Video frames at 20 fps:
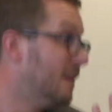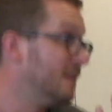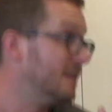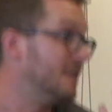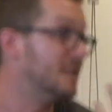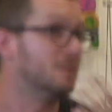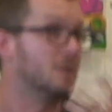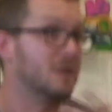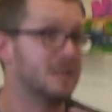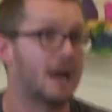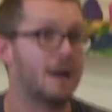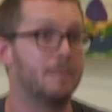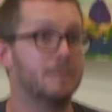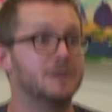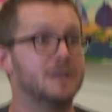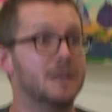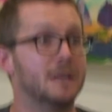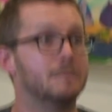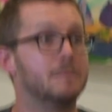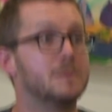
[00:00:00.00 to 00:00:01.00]
This is what's happened
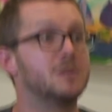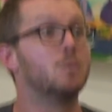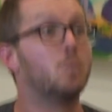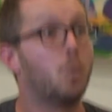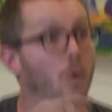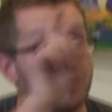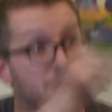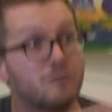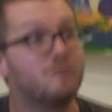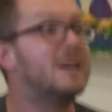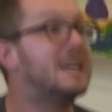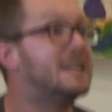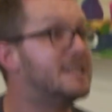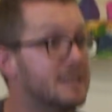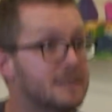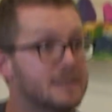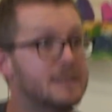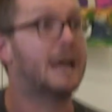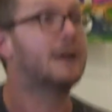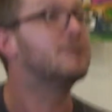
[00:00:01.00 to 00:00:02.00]
here. So one of the
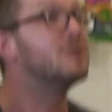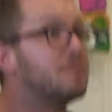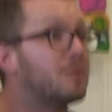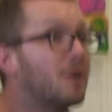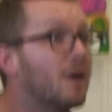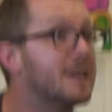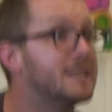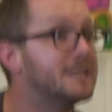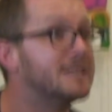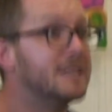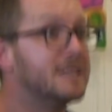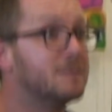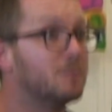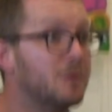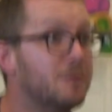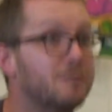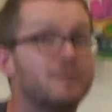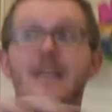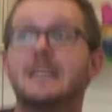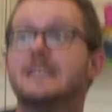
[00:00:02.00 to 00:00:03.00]
reasons house prices,
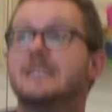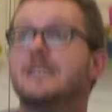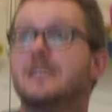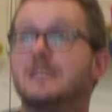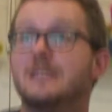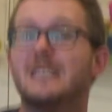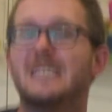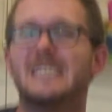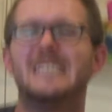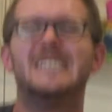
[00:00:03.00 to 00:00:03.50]
one of the reasons this